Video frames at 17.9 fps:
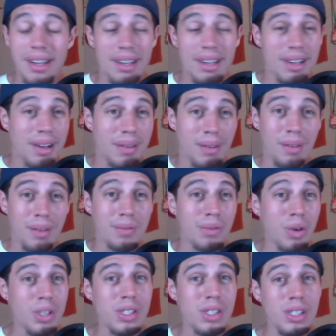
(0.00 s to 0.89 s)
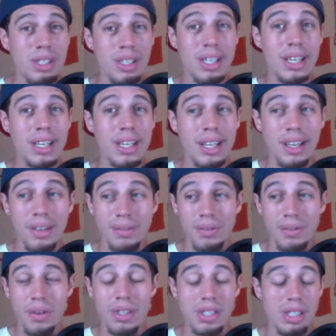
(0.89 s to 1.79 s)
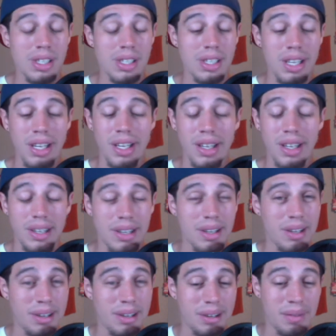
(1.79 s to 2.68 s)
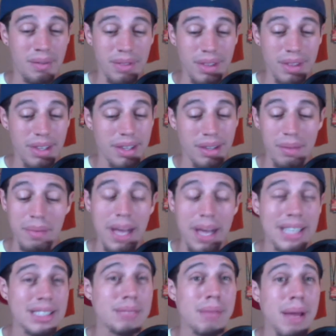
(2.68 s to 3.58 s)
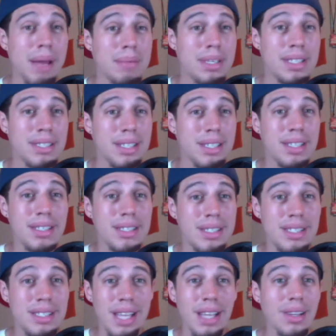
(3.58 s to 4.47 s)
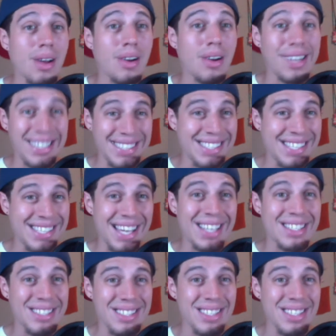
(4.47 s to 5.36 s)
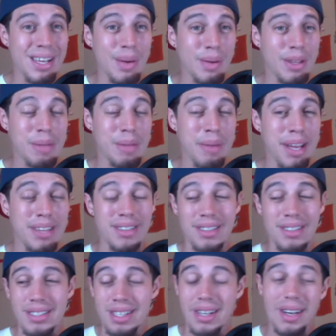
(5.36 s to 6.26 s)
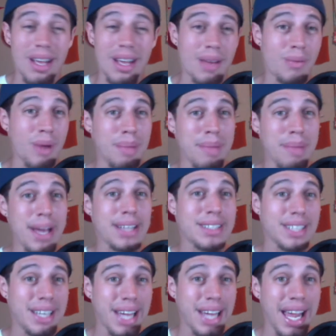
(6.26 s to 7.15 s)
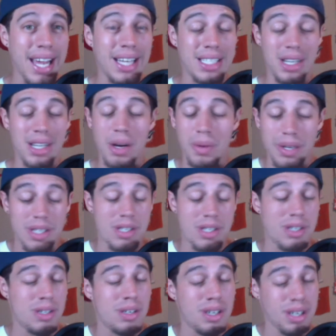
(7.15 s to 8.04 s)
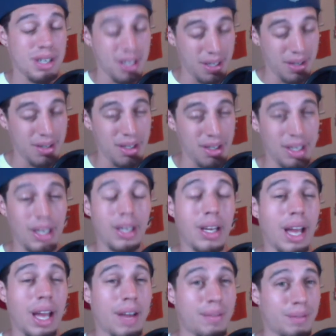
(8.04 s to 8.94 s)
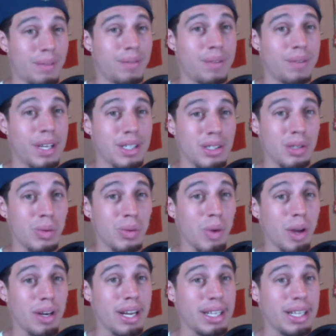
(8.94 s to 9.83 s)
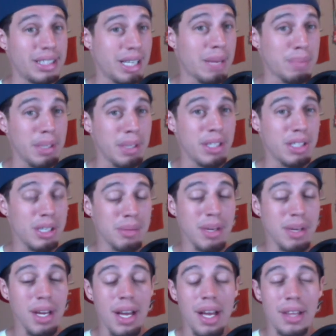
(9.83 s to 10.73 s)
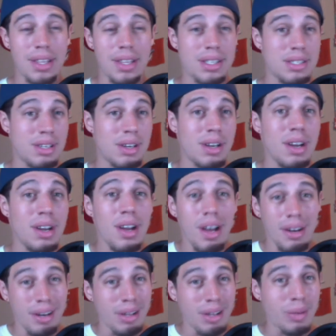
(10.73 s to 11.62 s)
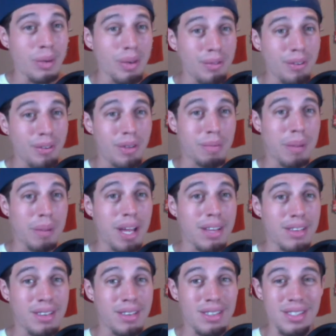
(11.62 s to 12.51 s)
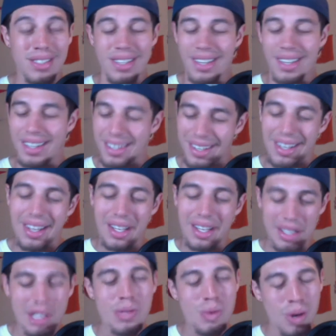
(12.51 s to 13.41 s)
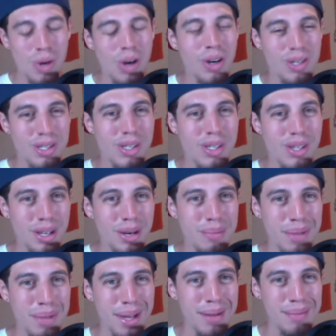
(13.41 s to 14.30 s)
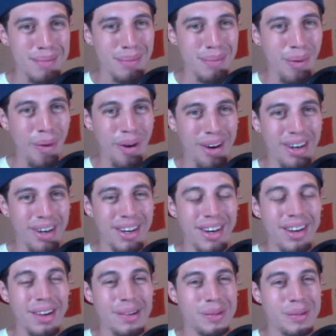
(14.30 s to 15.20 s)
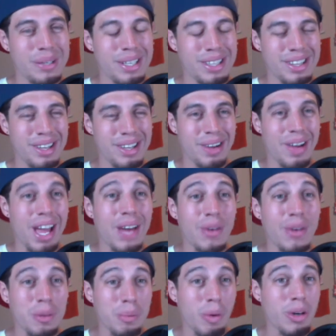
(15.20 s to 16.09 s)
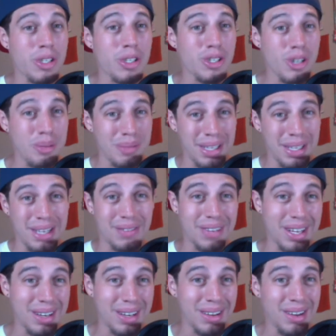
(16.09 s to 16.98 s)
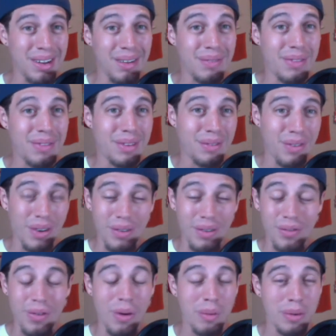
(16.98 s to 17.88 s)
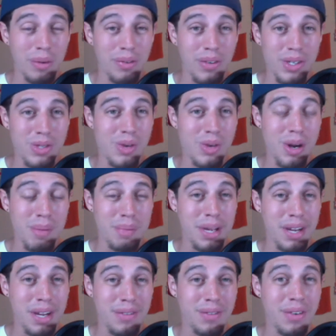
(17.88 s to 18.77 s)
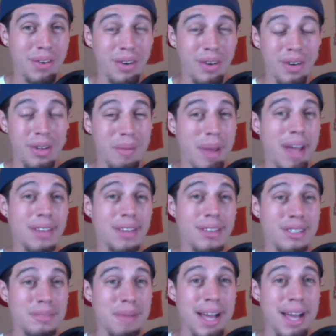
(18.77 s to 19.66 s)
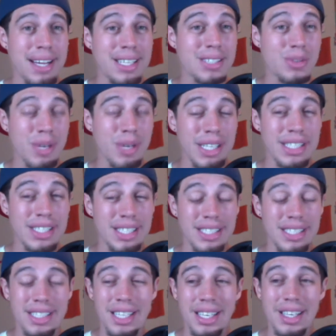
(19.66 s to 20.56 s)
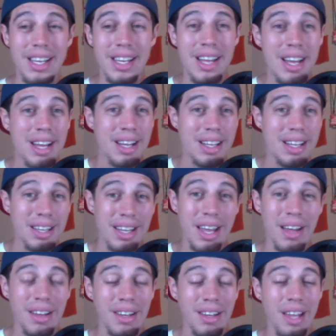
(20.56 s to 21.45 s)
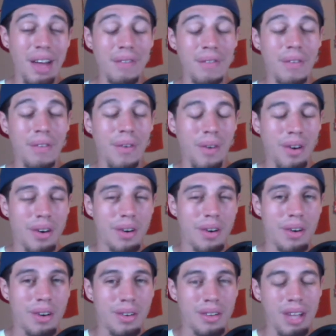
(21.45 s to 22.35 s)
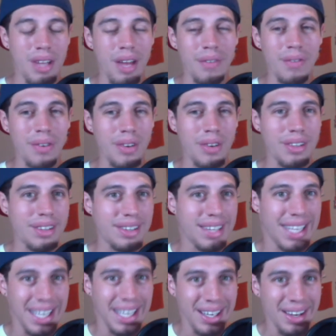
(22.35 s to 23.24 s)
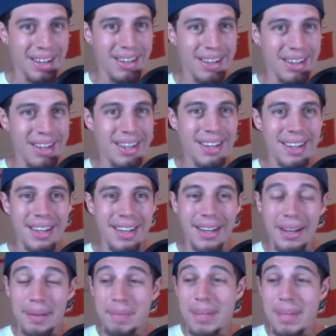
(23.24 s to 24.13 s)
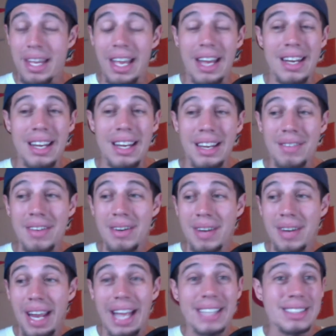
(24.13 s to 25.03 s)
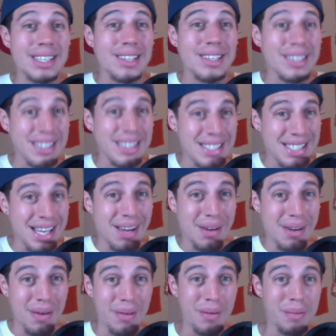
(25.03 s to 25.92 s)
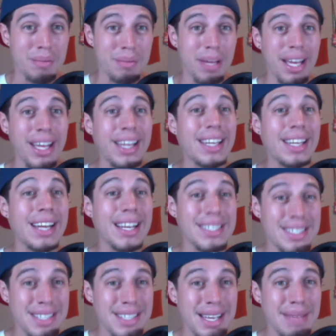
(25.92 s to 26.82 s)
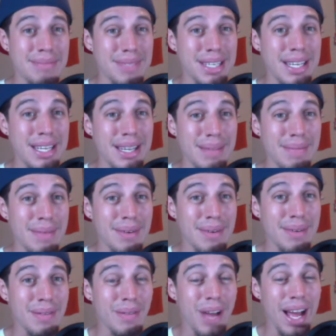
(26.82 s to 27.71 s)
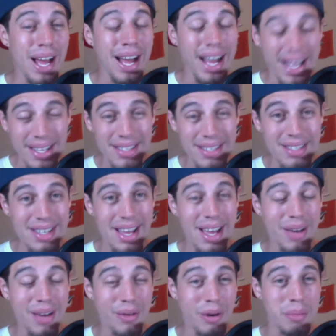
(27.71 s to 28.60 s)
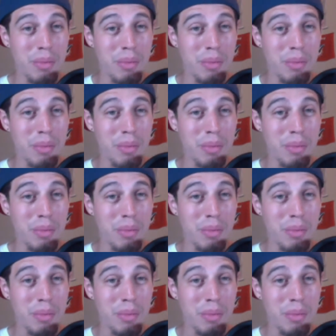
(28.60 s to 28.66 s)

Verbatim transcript: um, unfortunately, unfortunately, uh, Maxim Mamin didn't stay long his second stint with the Panthers and and went back to KHL, which he eventually won a championship this year. Another one for the Panthers, and this one hurts a little bit more with uh, Henrik Borgstrom leaving, uh, former first round pick for the Panthers back in 2016, Le left for left for Liga, uh, and even Anton Lundell playing in that same team as Henrik